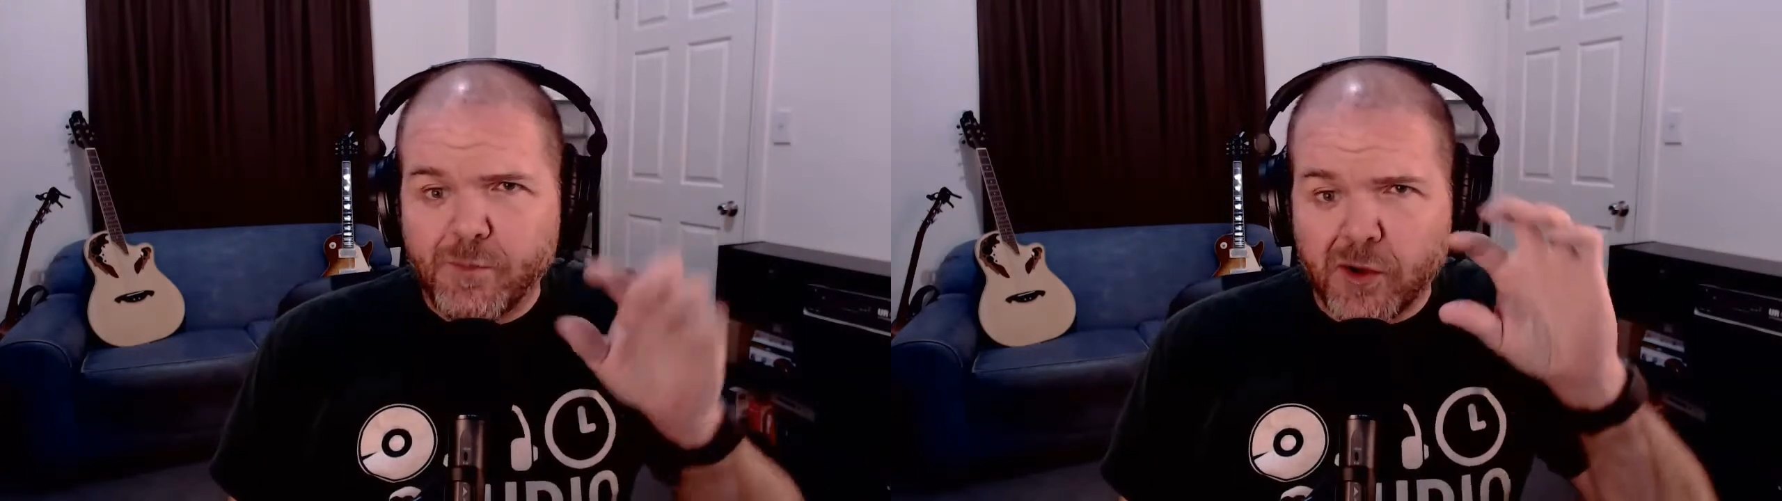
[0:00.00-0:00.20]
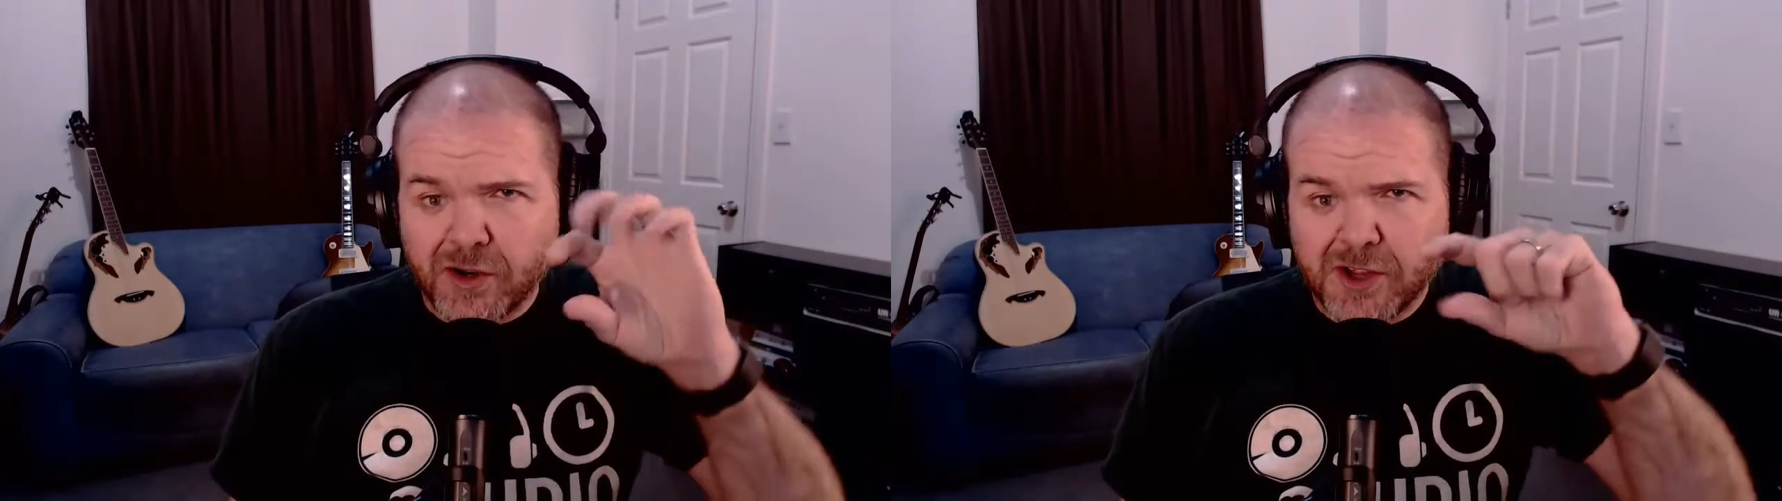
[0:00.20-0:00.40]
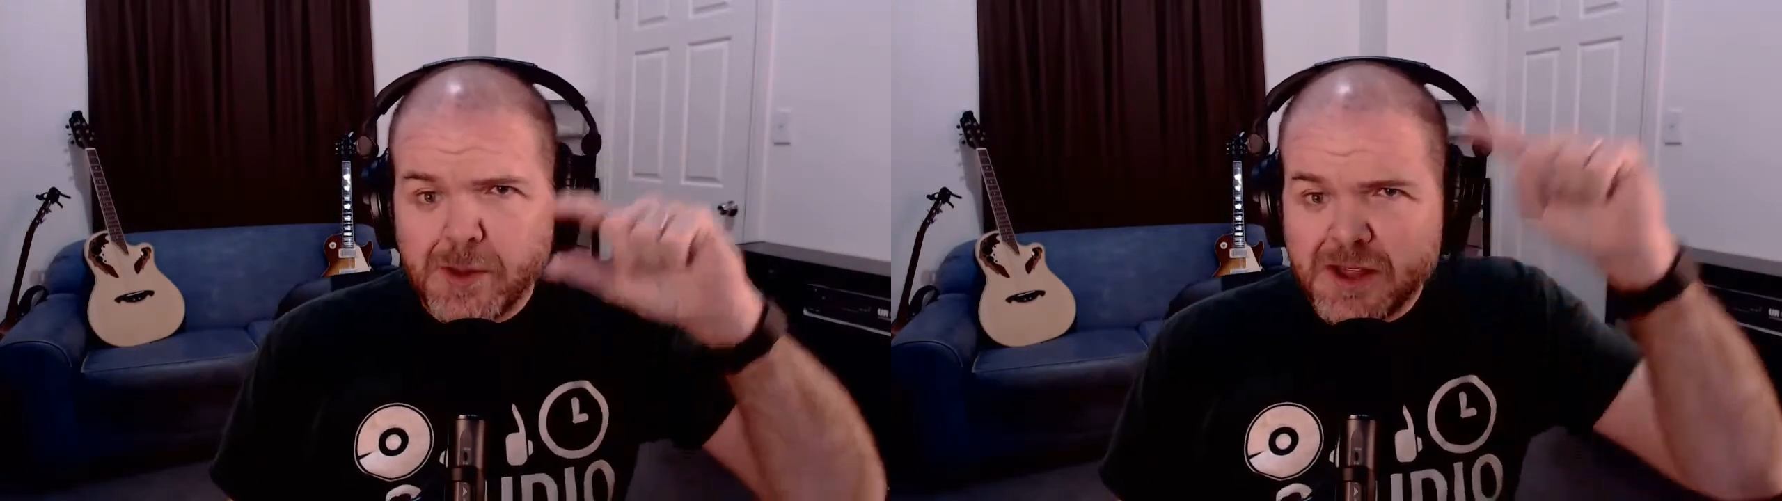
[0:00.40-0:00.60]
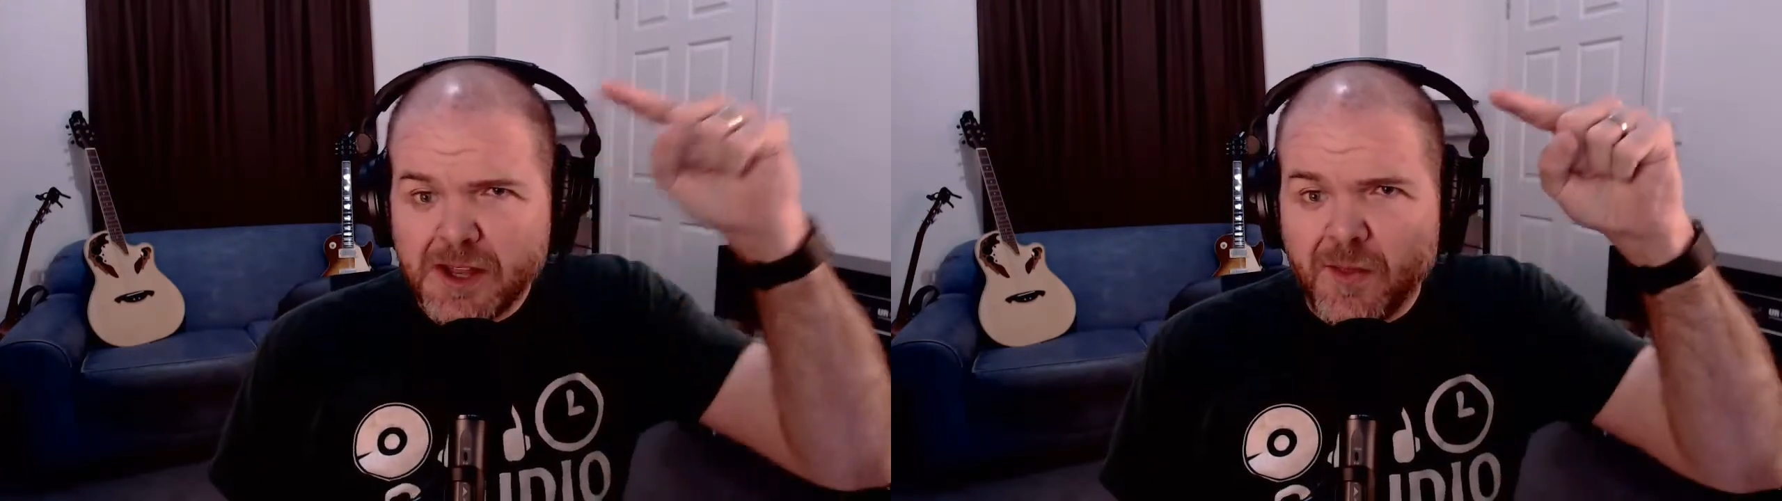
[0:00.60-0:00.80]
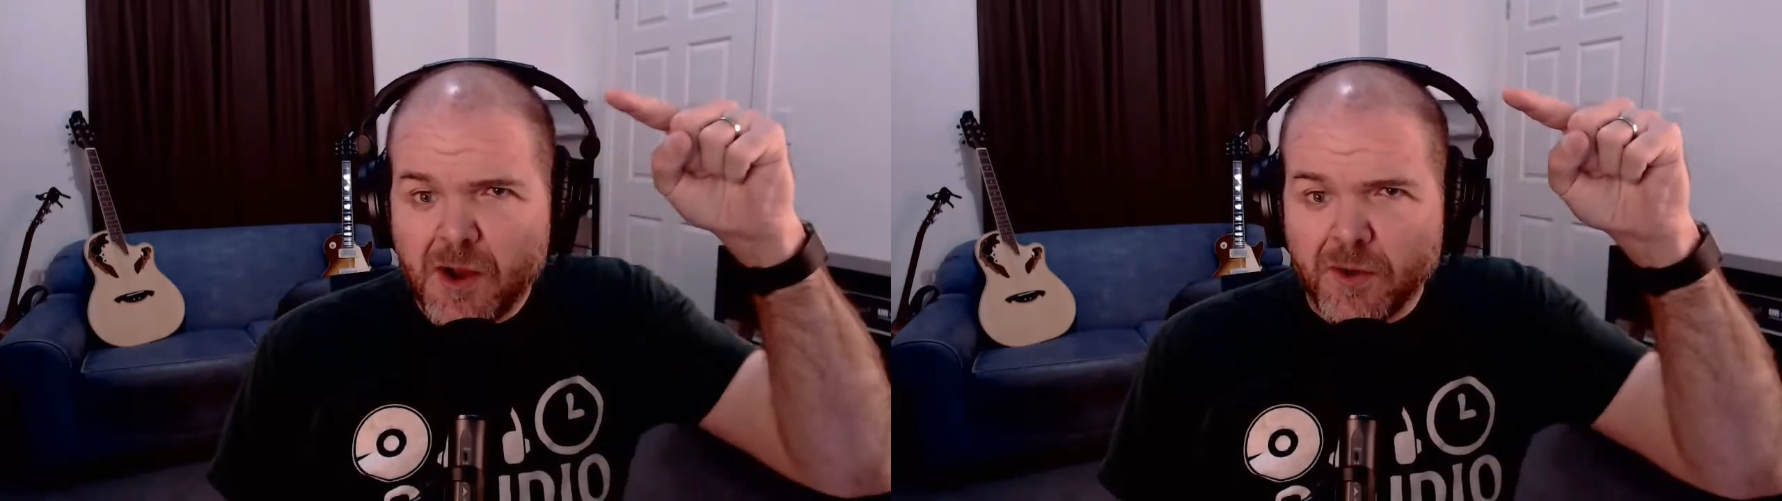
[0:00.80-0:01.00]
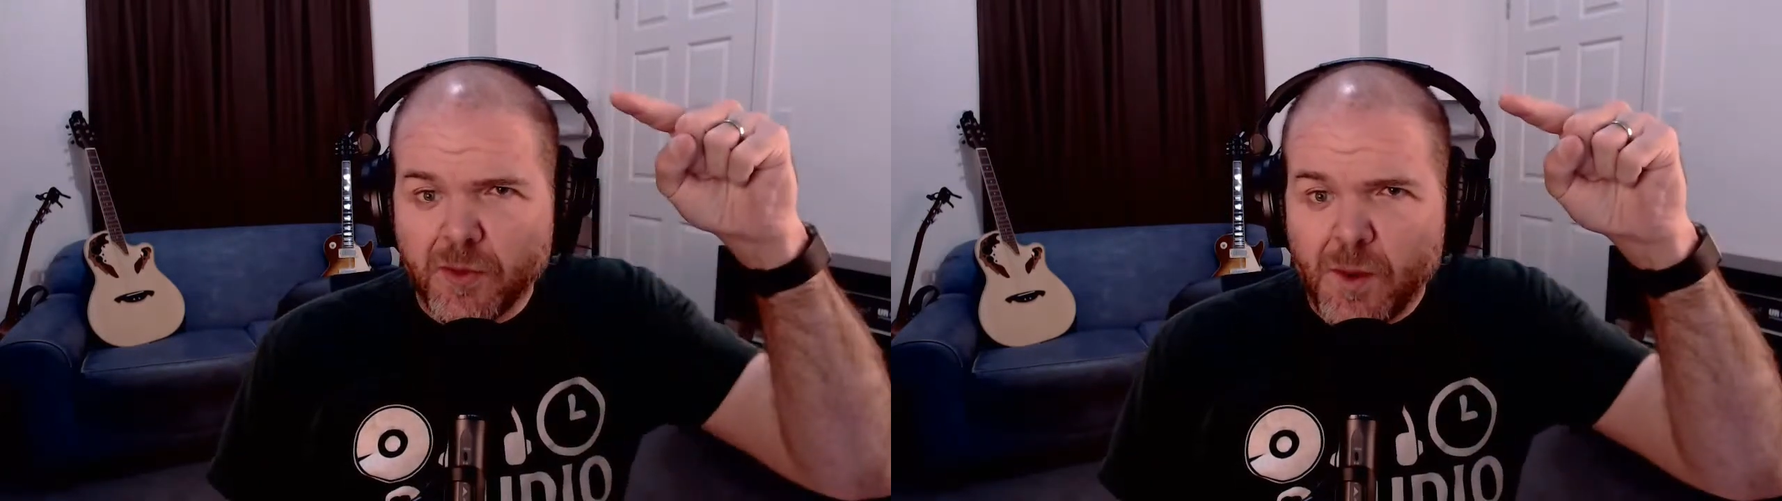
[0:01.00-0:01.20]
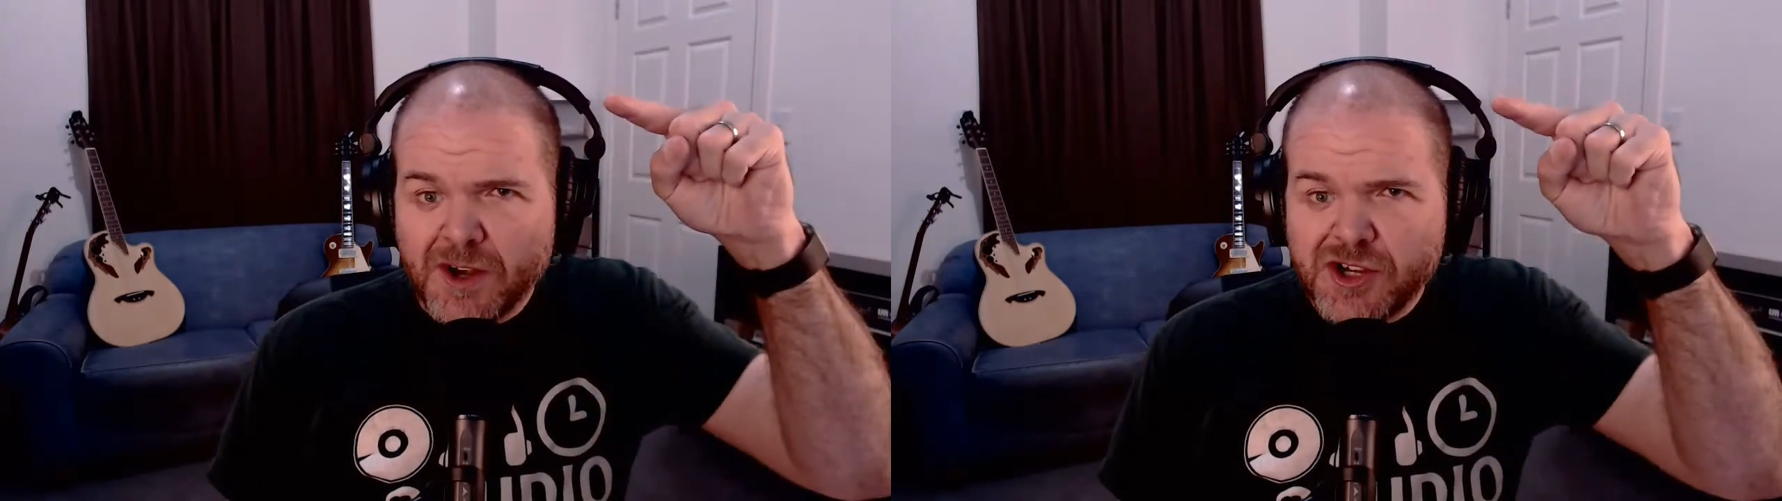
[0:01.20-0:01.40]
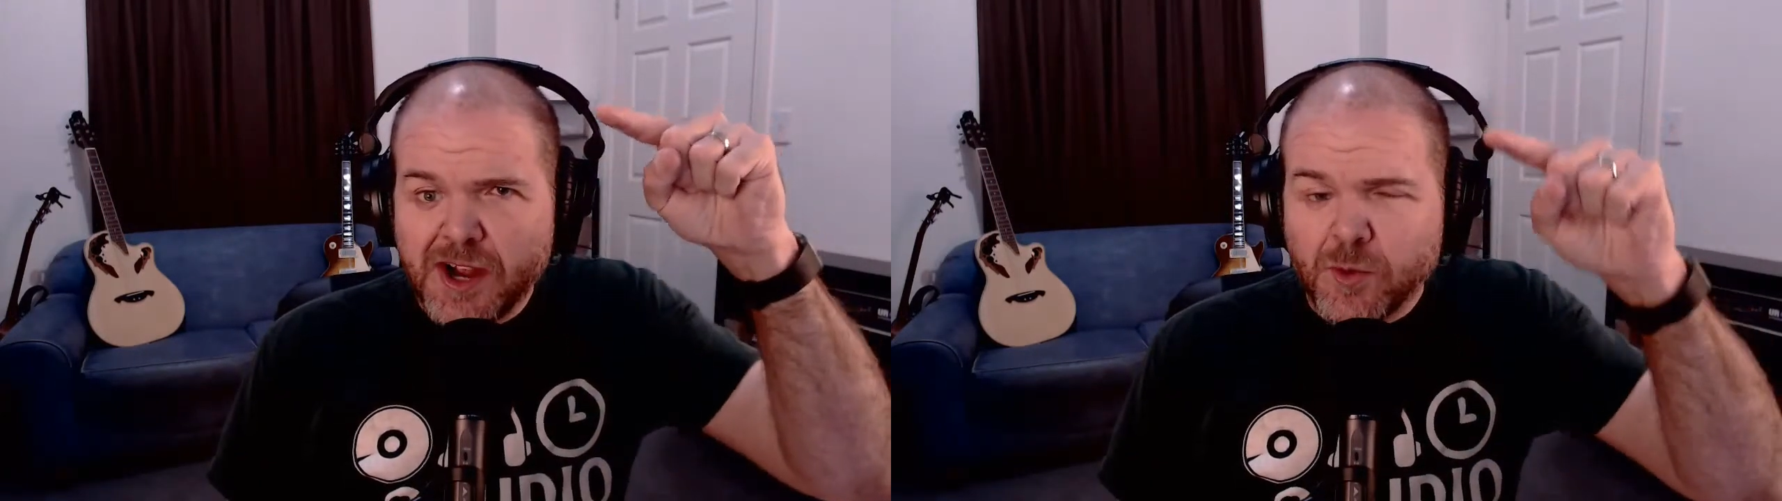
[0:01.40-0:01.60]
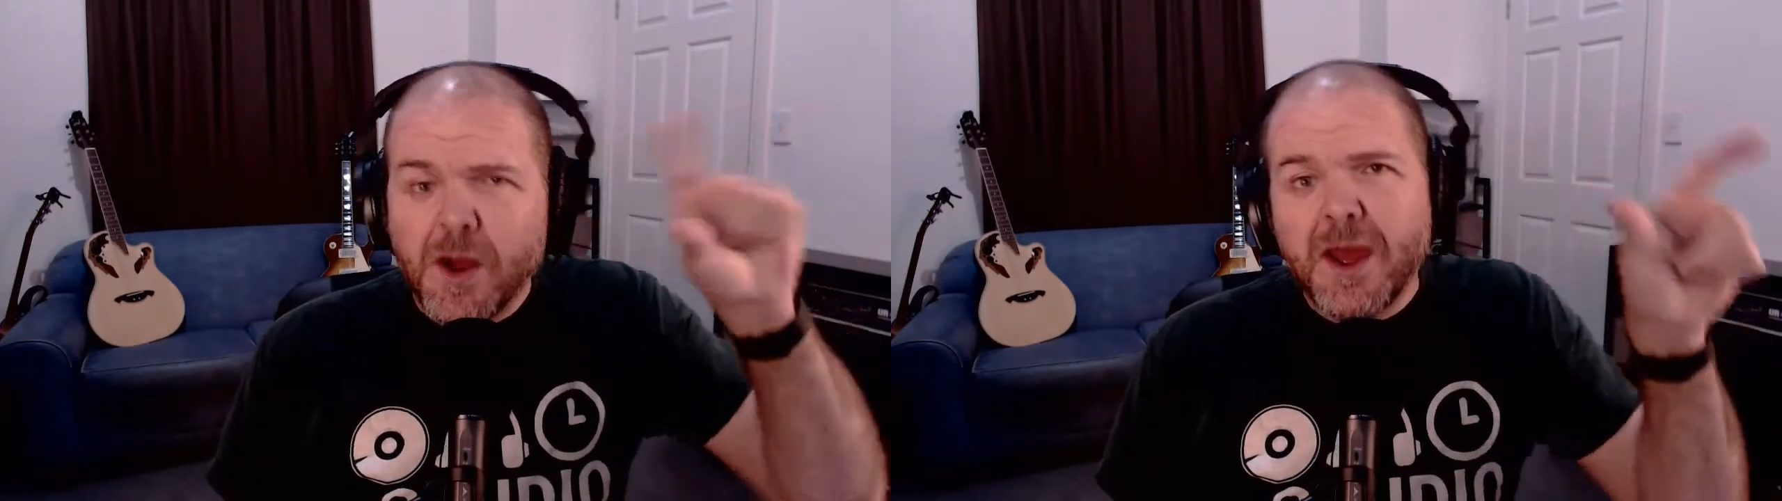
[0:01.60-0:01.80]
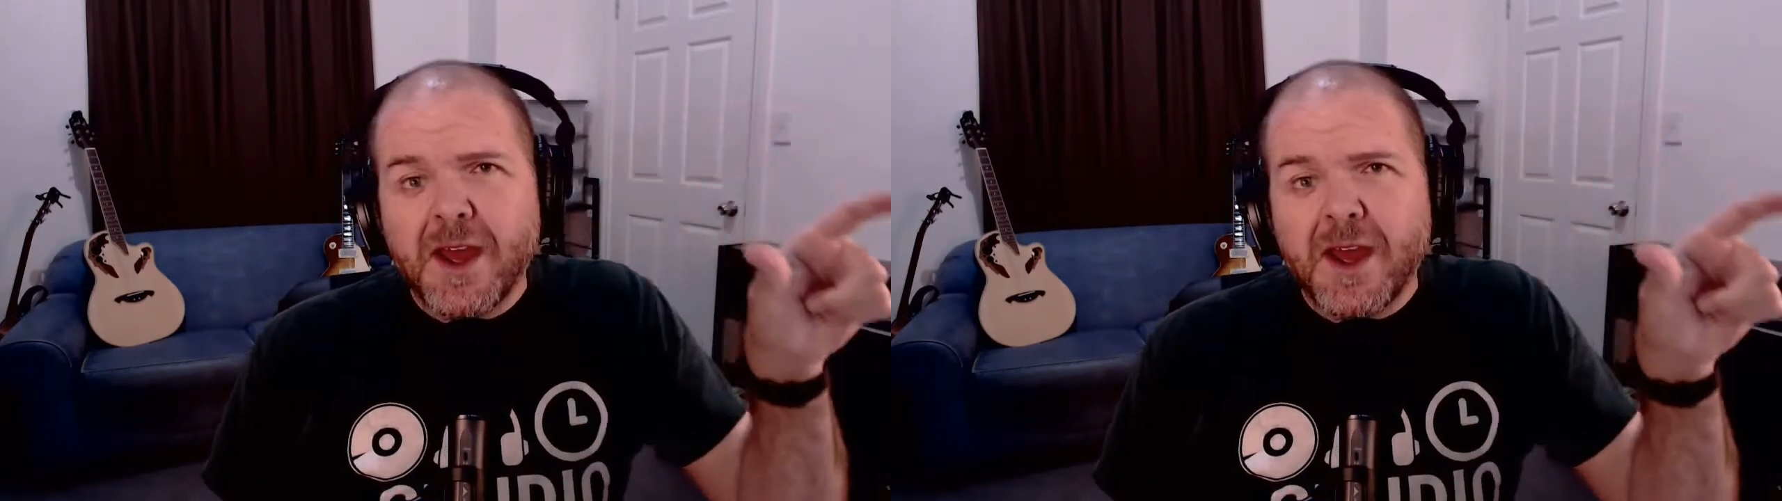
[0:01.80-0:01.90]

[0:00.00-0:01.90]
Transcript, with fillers: So it'll just be sitting there on the one channel.